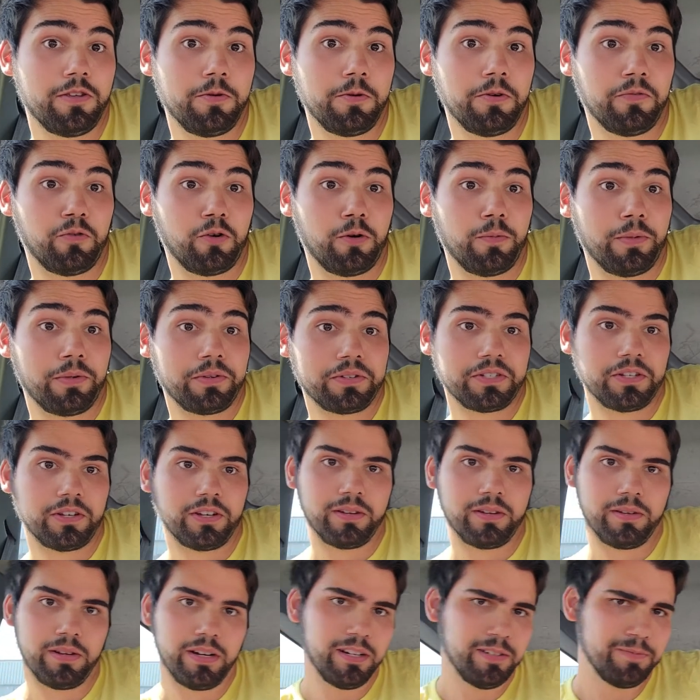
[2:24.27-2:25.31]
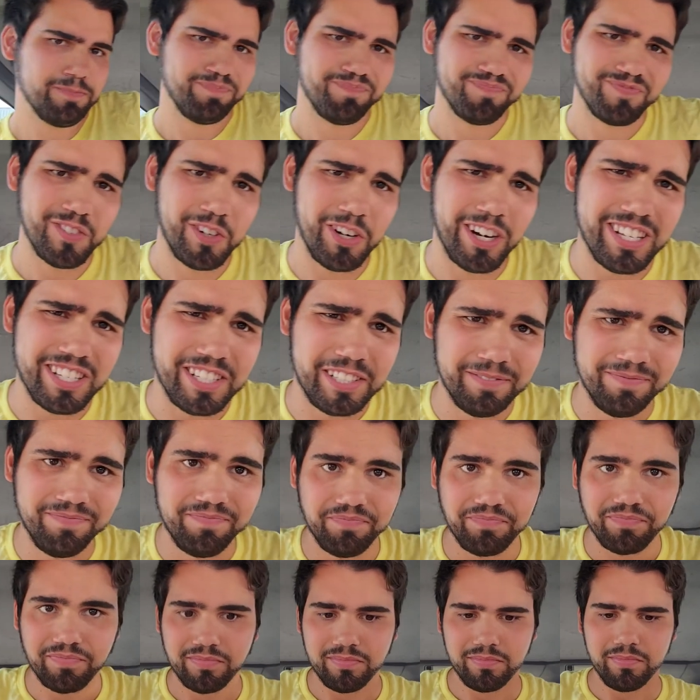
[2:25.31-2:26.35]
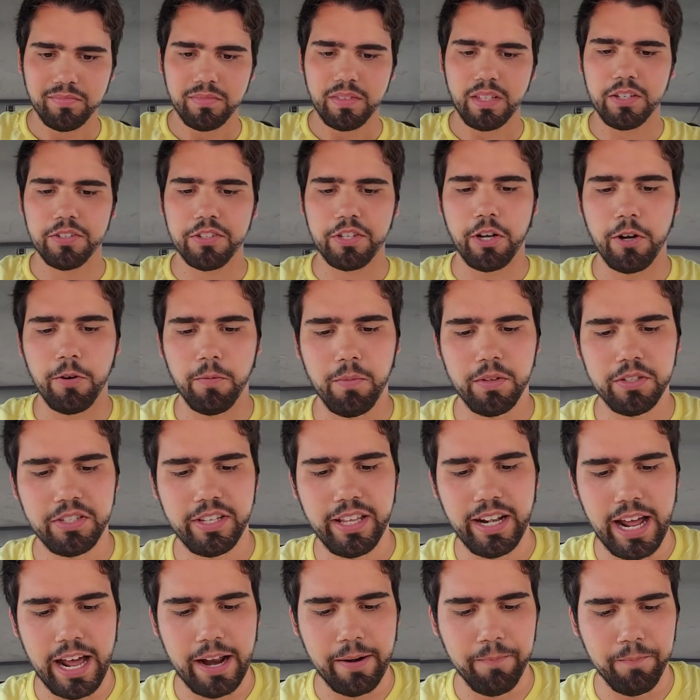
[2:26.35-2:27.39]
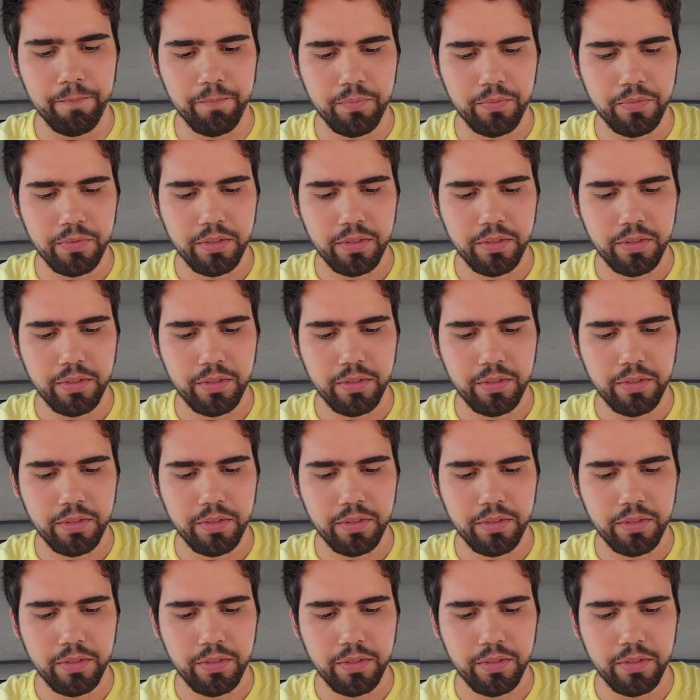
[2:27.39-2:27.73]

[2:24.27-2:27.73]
how uniform those look, you know? It's crazy. So let's get at them.